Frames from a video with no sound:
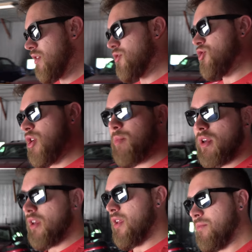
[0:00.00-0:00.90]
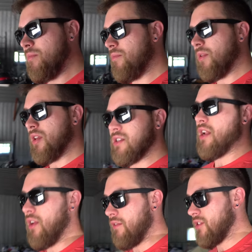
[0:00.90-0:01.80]
shipping it because I
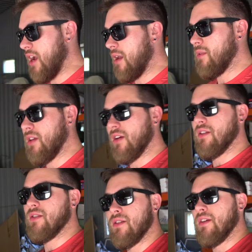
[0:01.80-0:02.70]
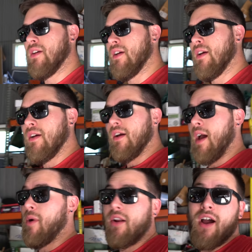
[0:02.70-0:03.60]
don't have time, because
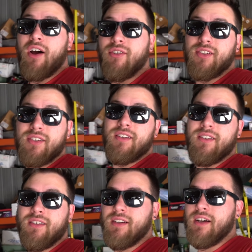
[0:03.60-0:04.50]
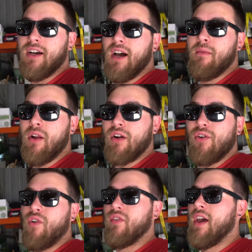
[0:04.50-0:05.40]
I bought a house. And I'll
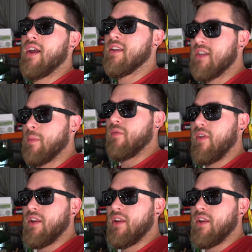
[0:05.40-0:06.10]
go over that in a separate